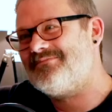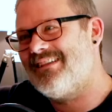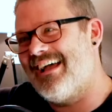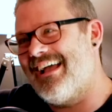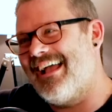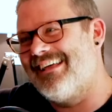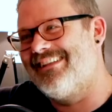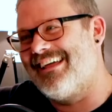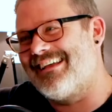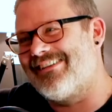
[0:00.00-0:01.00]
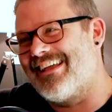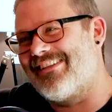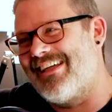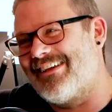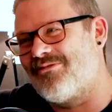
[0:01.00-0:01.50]
Yeah, and like like
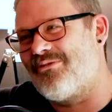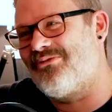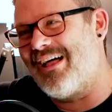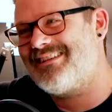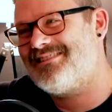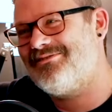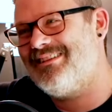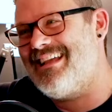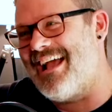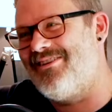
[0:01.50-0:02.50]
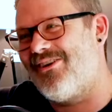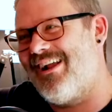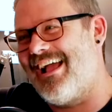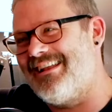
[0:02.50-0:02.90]
like reflexively, and her head